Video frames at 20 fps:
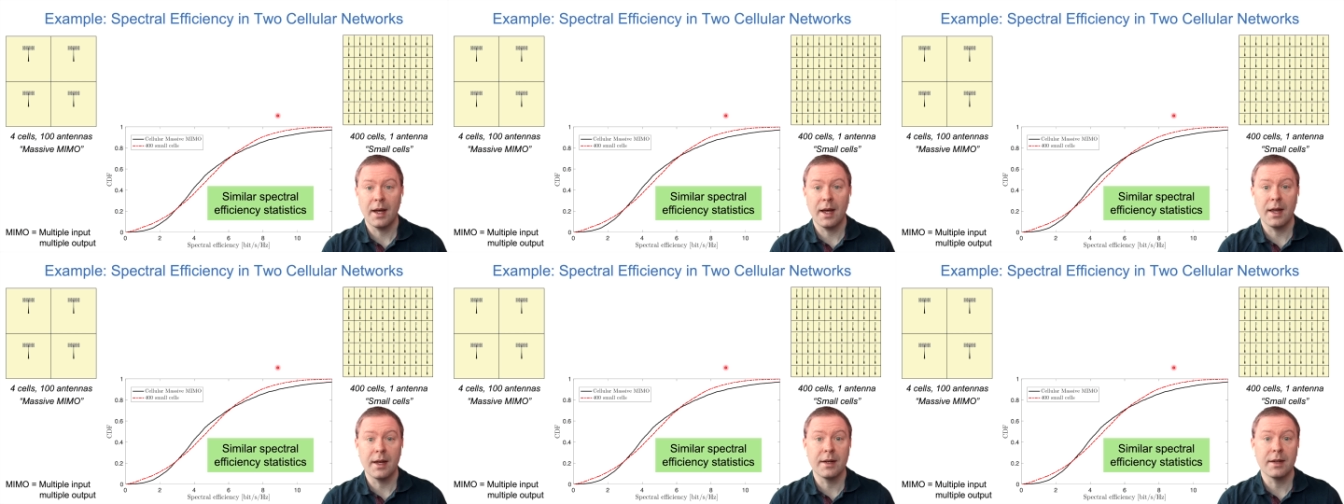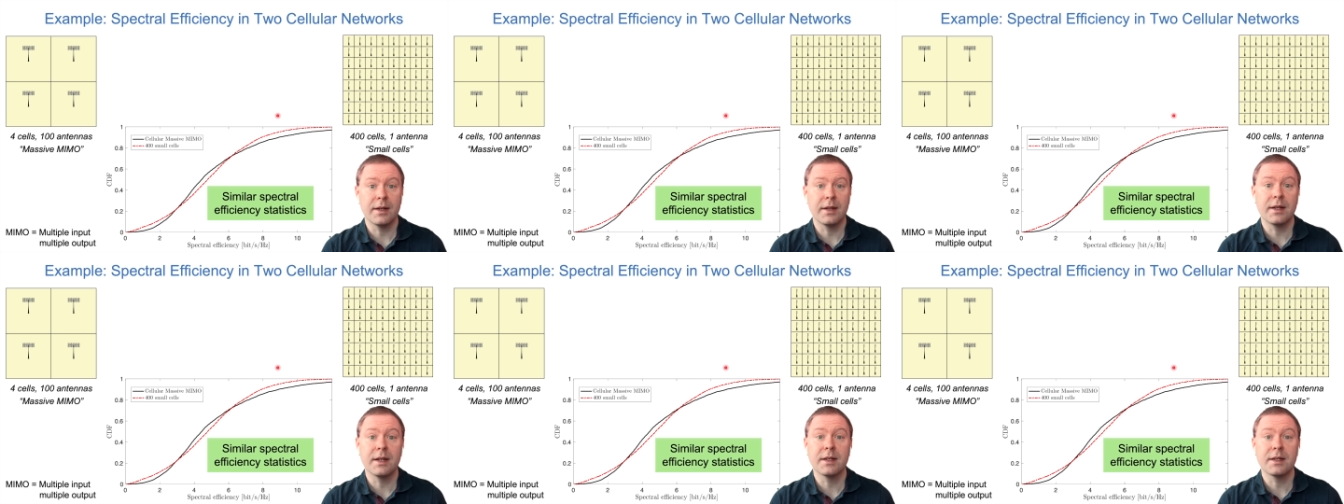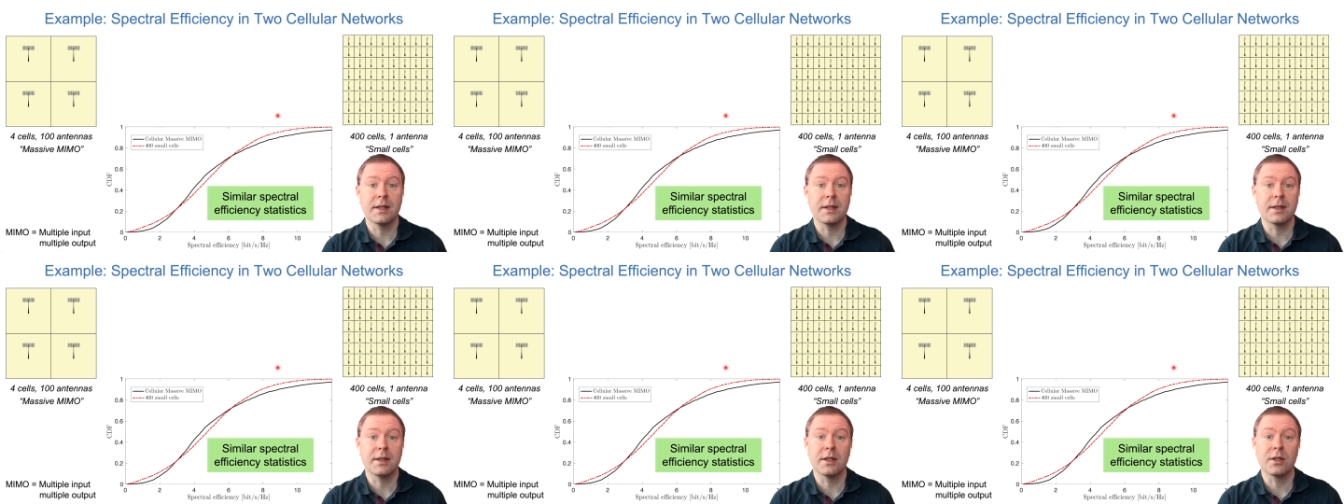And
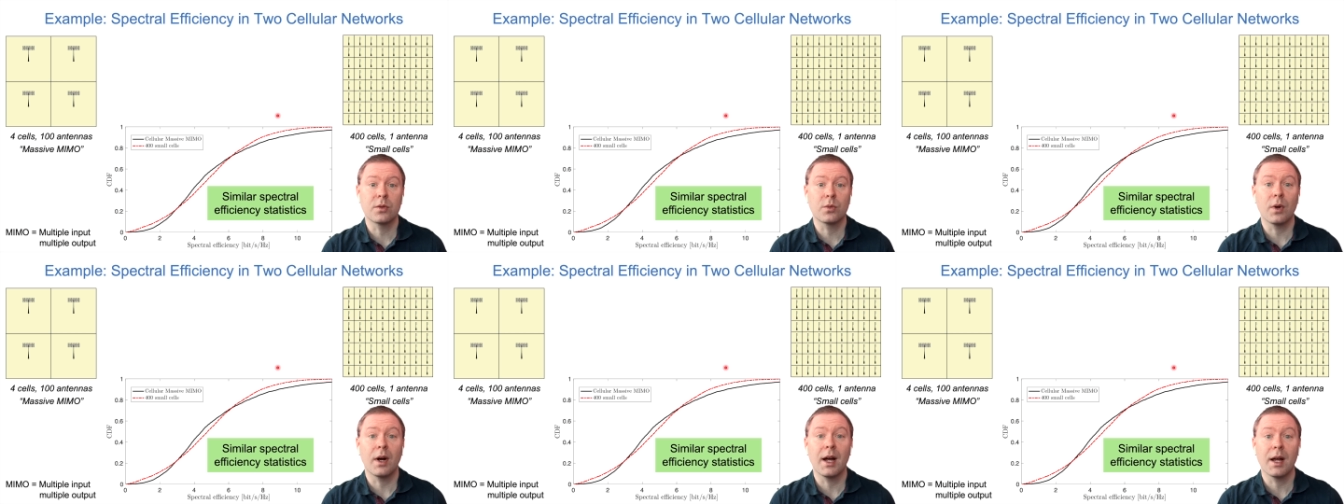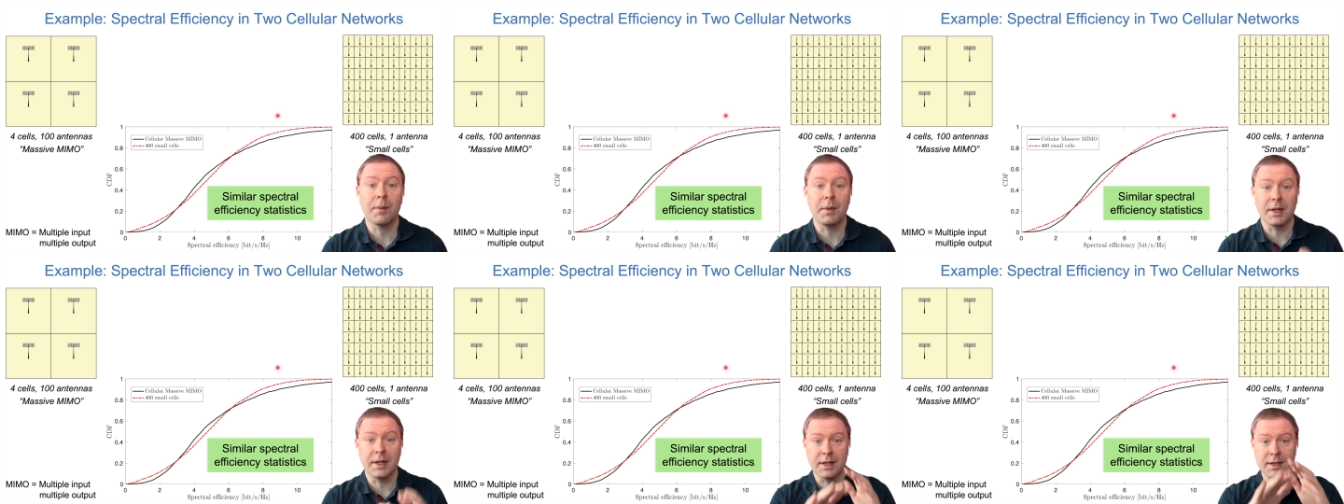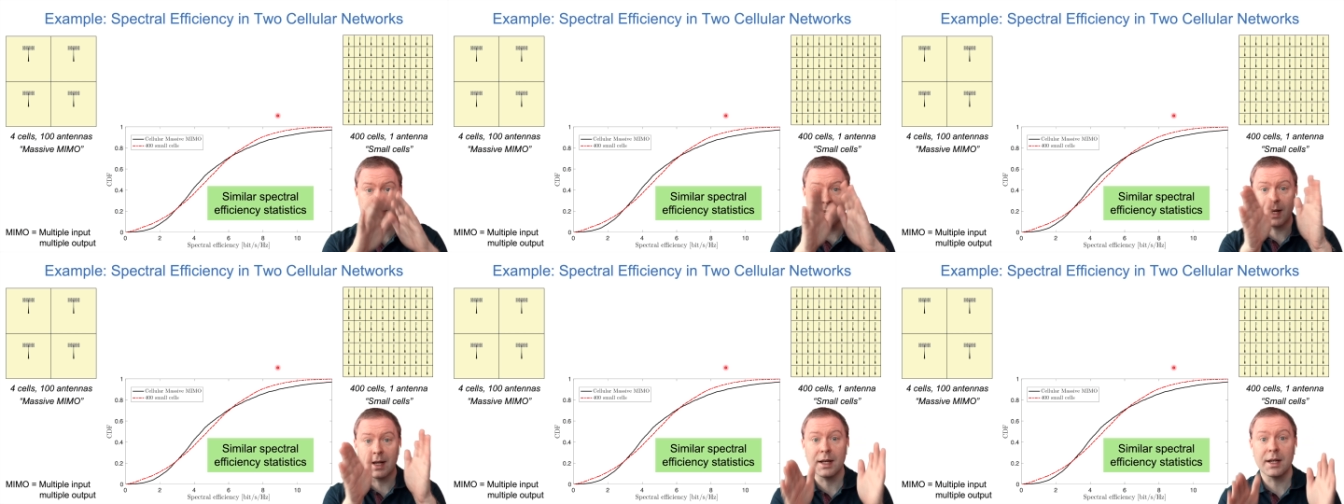this is describing
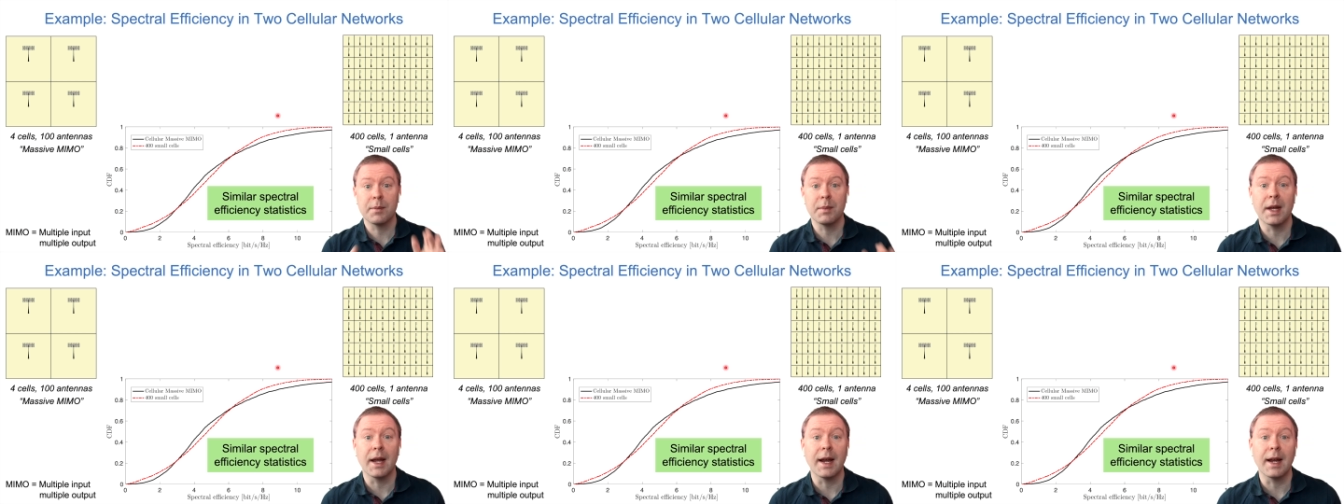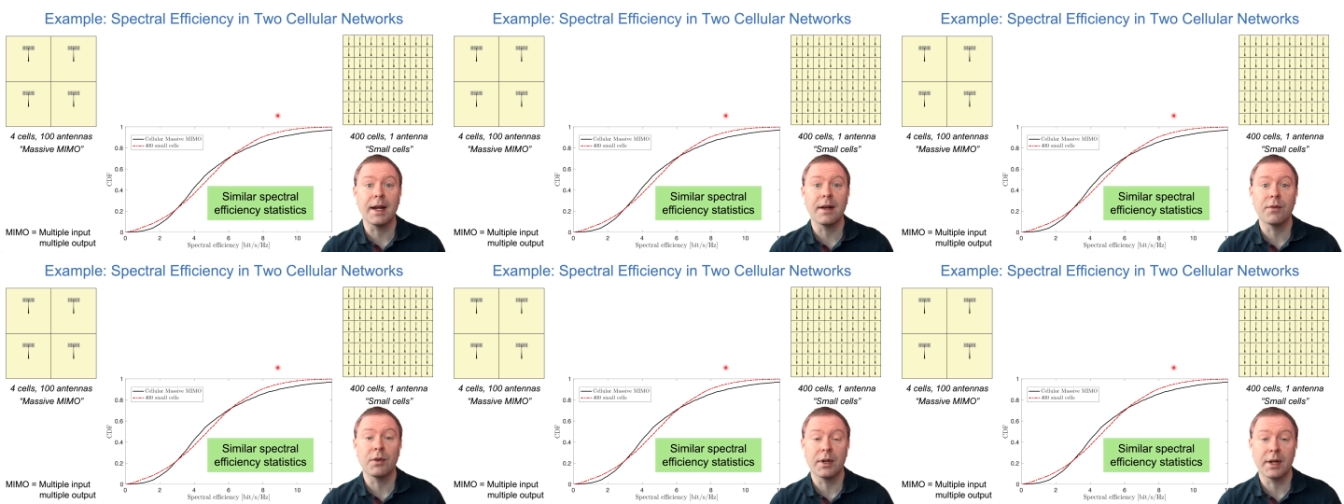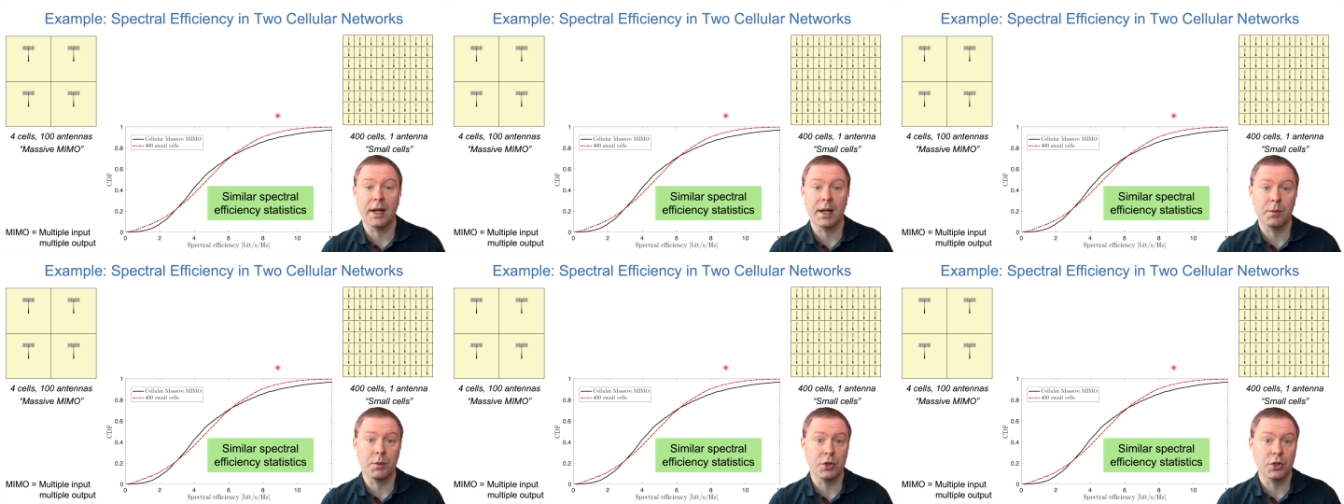this hilly behavior
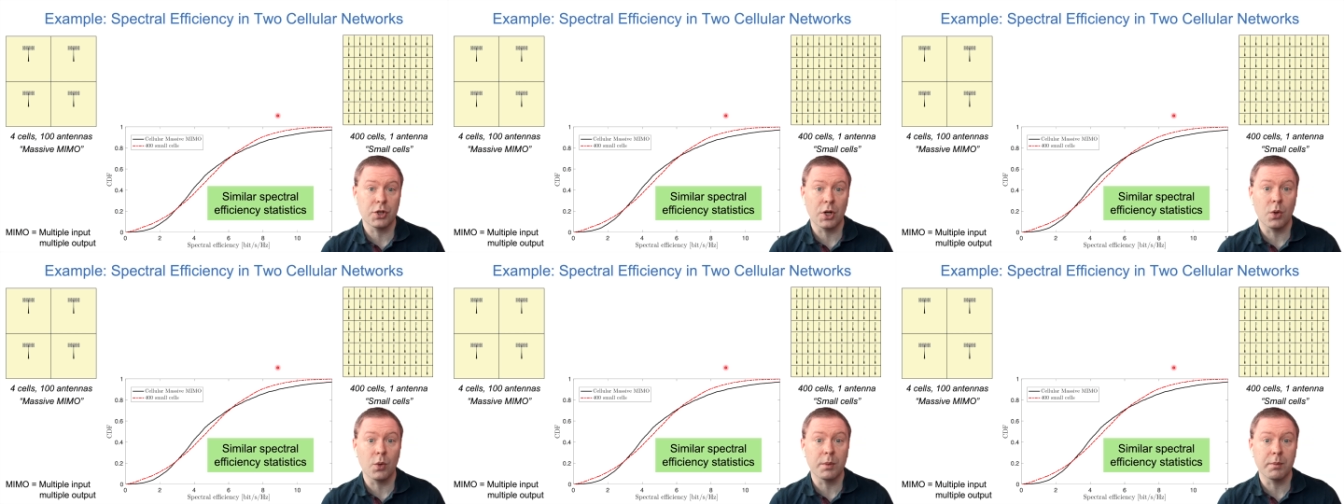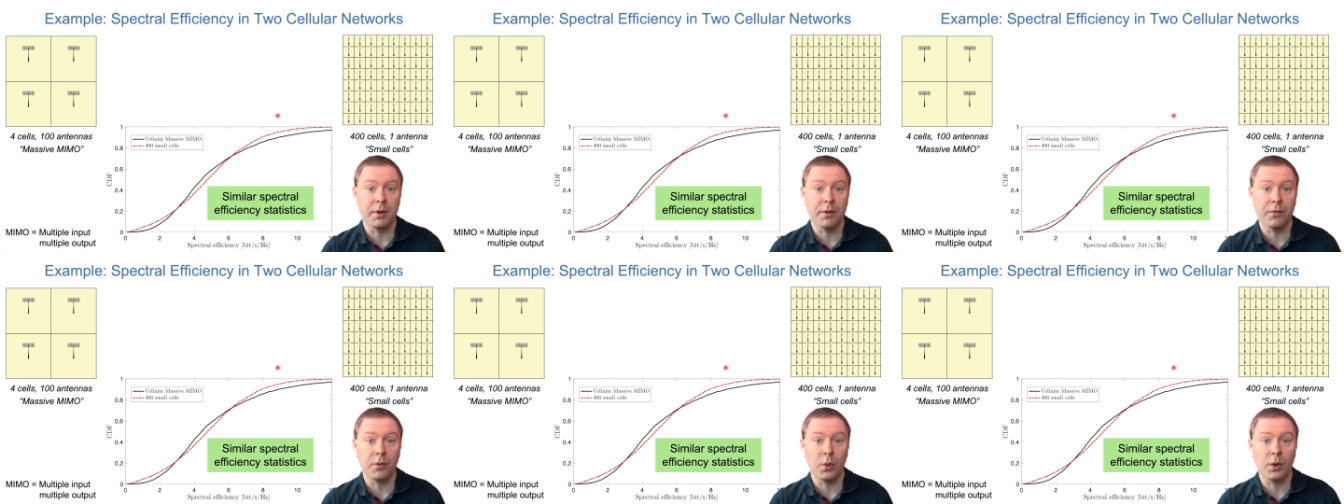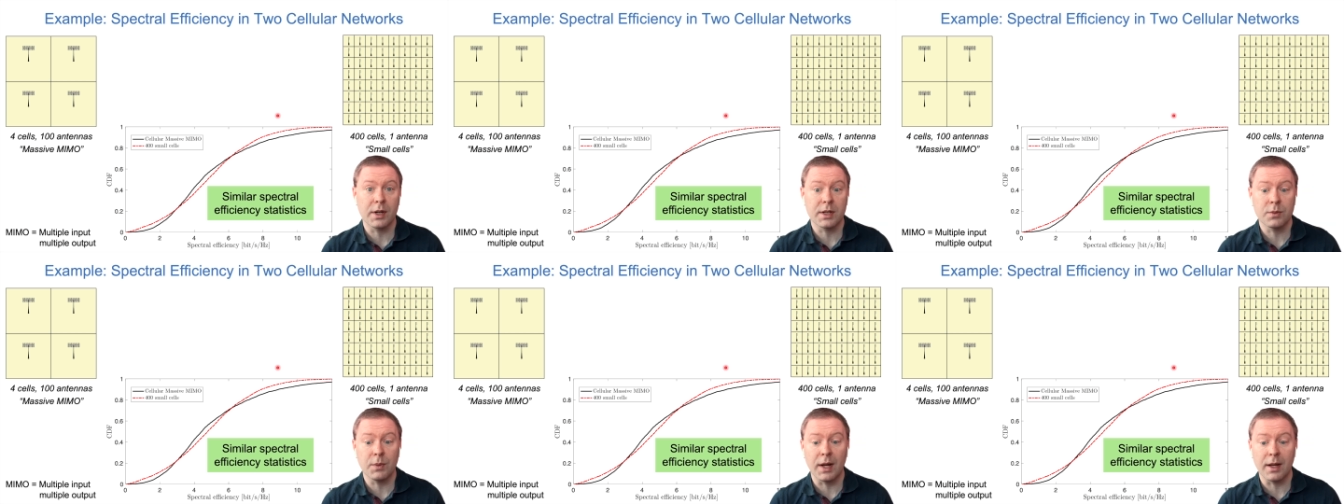that I was showing
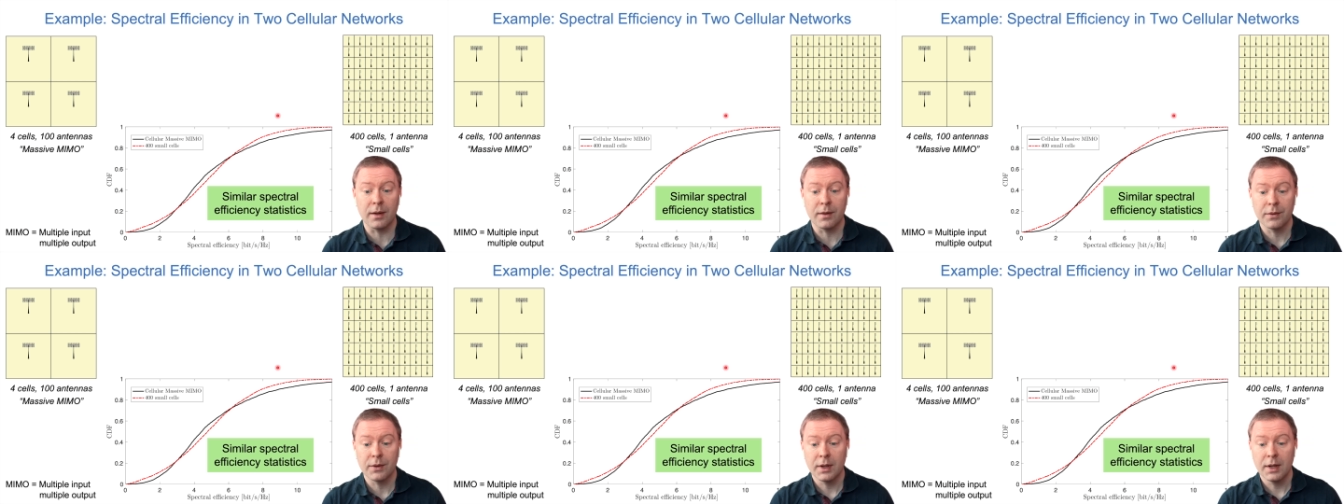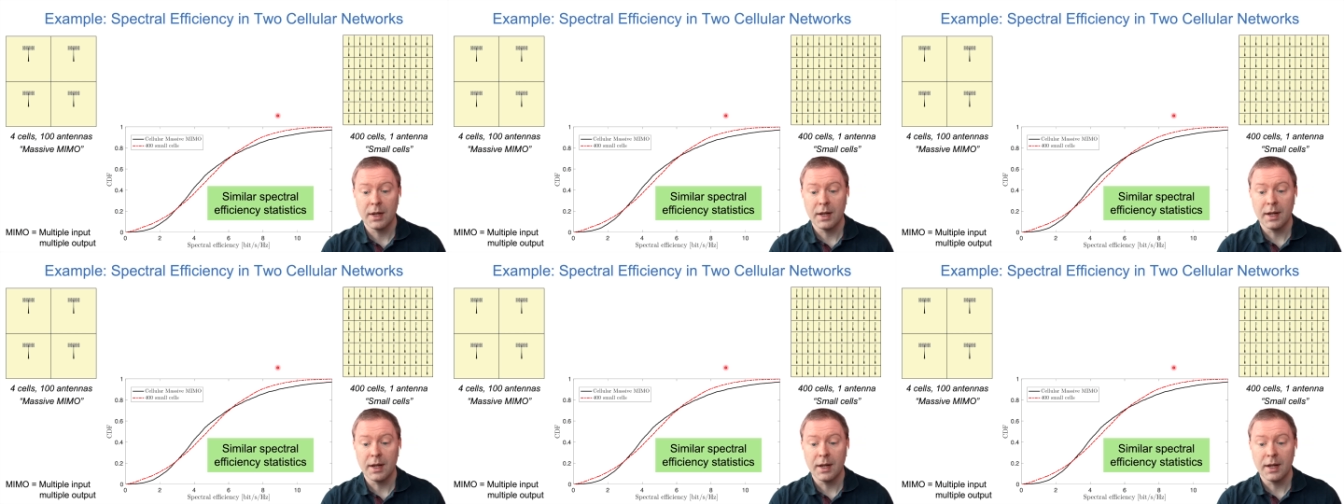before as well.